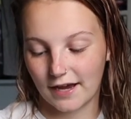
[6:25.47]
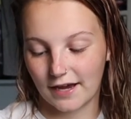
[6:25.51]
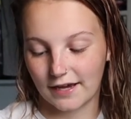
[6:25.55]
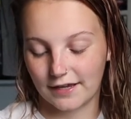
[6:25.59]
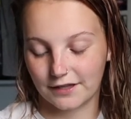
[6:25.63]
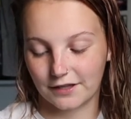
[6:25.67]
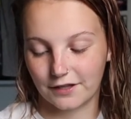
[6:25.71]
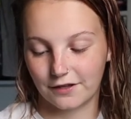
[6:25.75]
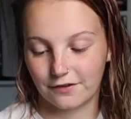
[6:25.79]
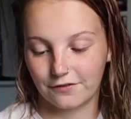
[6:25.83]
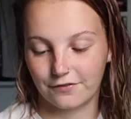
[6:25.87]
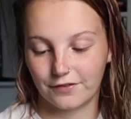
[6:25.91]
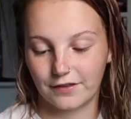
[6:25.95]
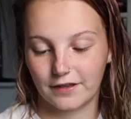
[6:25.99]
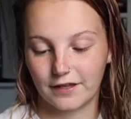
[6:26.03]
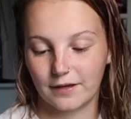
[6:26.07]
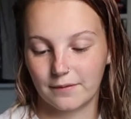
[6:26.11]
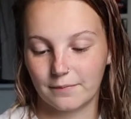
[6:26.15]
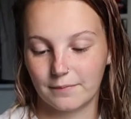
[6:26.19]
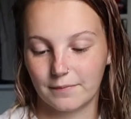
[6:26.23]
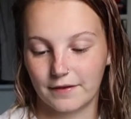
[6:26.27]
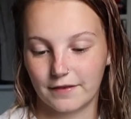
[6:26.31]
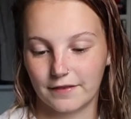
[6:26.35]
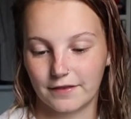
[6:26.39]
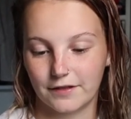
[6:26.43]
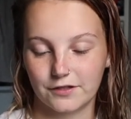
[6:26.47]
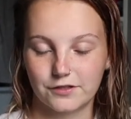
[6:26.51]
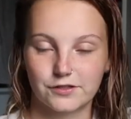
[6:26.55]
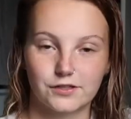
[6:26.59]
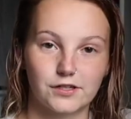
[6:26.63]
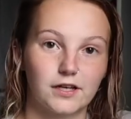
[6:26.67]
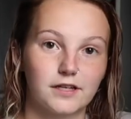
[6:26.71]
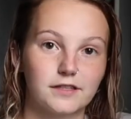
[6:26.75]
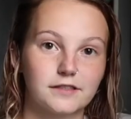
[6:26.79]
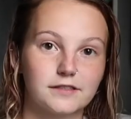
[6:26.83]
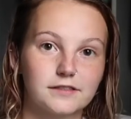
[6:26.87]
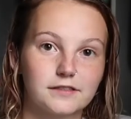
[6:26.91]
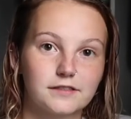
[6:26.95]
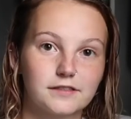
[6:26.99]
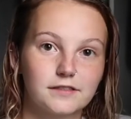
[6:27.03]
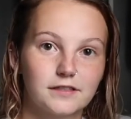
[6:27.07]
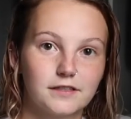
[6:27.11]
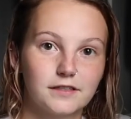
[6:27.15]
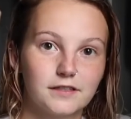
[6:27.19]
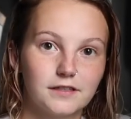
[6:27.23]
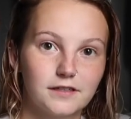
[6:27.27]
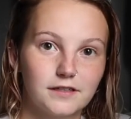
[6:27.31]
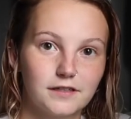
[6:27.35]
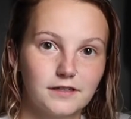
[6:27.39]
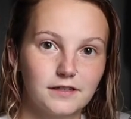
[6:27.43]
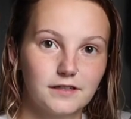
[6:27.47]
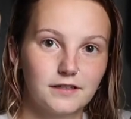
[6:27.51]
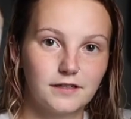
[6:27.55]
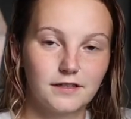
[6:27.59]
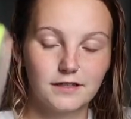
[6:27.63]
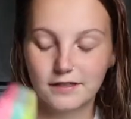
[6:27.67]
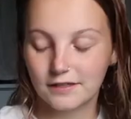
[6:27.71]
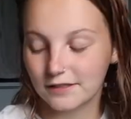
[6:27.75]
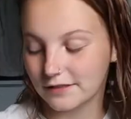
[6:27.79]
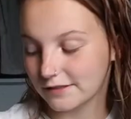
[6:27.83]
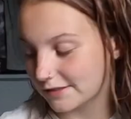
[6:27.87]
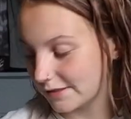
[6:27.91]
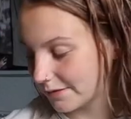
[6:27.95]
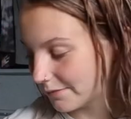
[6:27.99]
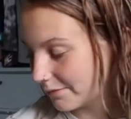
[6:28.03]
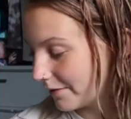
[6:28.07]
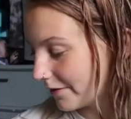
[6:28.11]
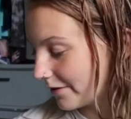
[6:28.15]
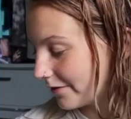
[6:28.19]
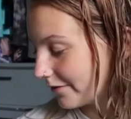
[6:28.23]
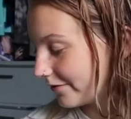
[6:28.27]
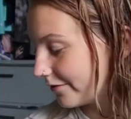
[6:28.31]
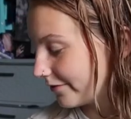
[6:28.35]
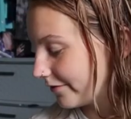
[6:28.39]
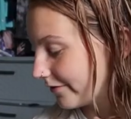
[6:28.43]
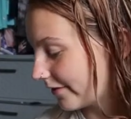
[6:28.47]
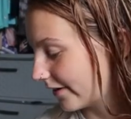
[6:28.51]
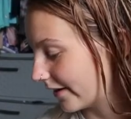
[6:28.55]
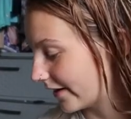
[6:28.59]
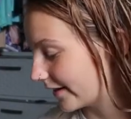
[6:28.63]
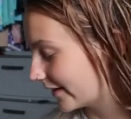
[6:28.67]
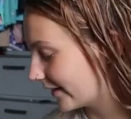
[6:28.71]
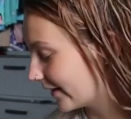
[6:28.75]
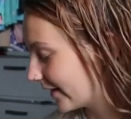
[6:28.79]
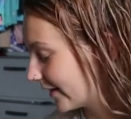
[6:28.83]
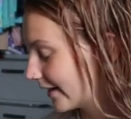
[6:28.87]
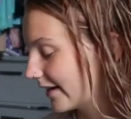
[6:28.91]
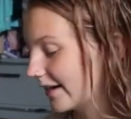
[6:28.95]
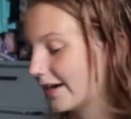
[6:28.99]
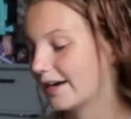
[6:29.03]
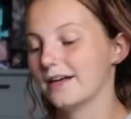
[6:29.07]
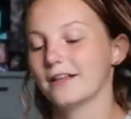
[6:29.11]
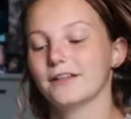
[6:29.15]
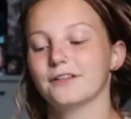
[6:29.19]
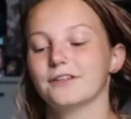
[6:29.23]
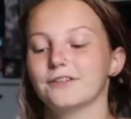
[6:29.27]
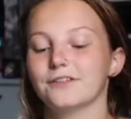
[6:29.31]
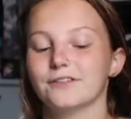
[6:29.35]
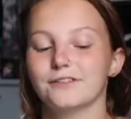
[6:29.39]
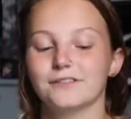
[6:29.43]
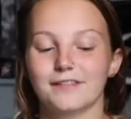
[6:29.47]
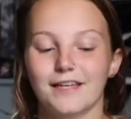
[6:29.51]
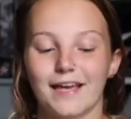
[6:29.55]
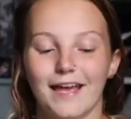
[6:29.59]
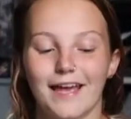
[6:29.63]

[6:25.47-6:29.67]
I love them, and they're just some fun colors.